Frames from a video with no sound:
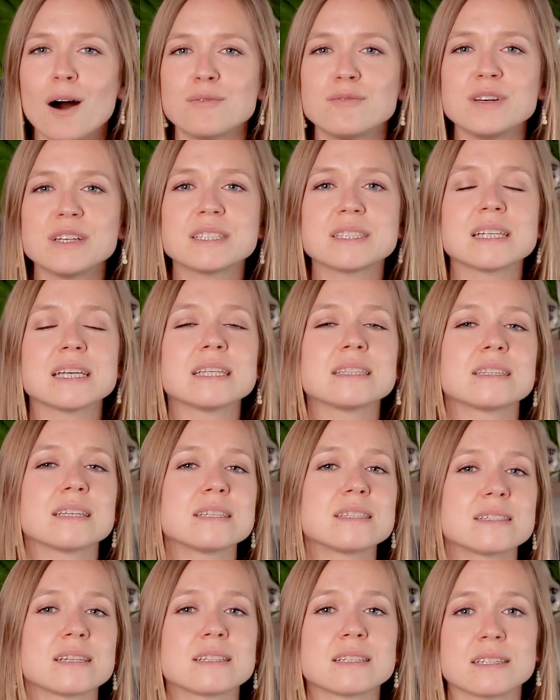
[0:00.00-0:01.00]
Obviously,
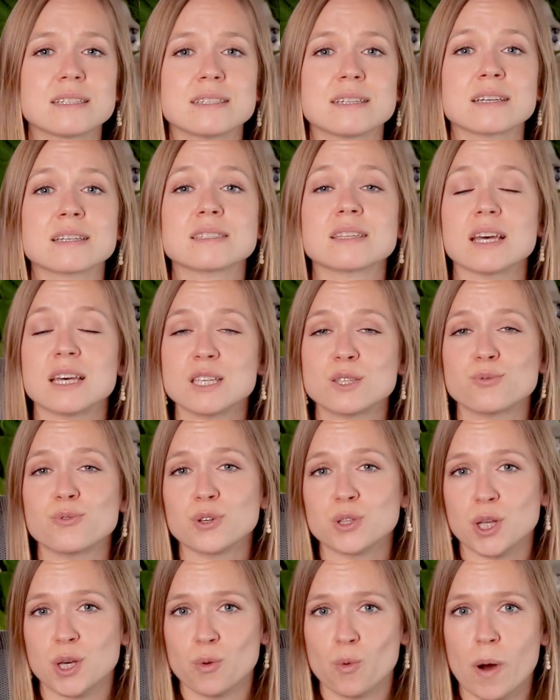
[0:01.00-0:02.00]
this statistics is
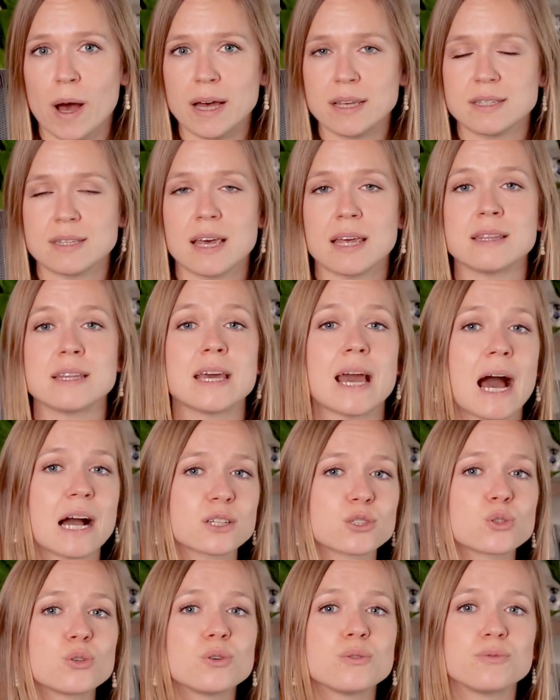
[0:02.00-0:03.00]
for the U S, and the
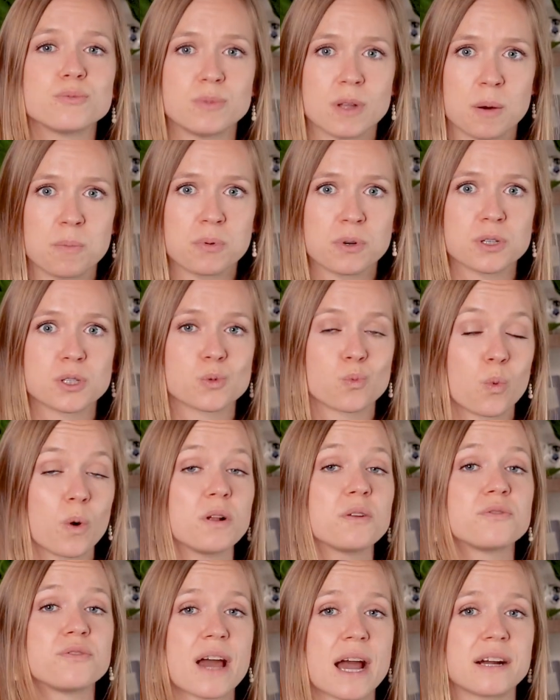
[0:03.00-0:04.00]
actual numbers
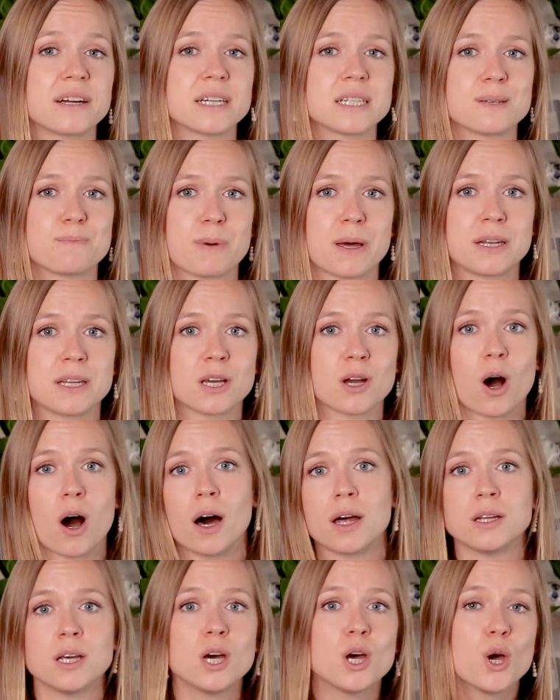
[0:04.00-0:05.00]
will vary depending
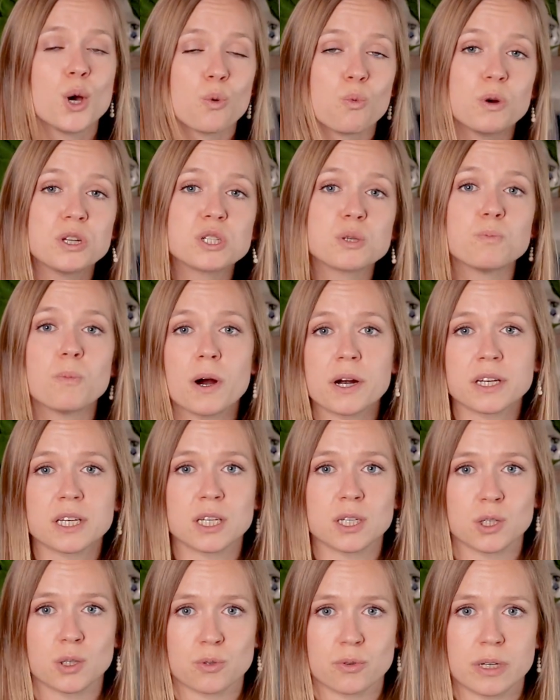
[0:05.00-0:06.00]
on which
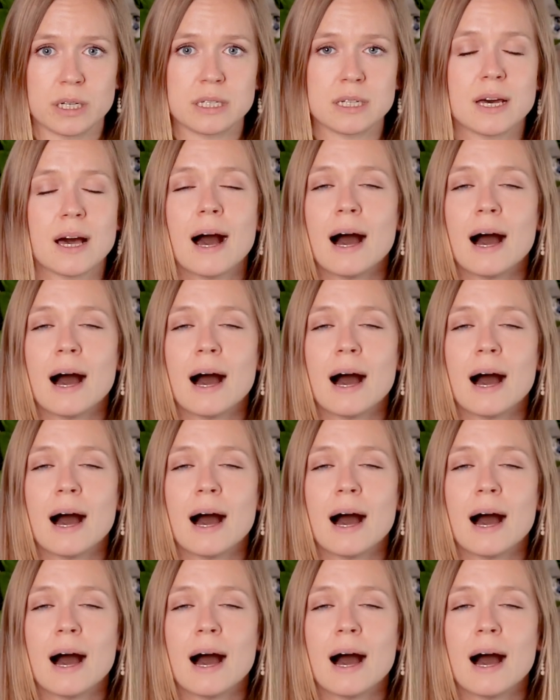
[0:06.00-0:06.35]
market you're in.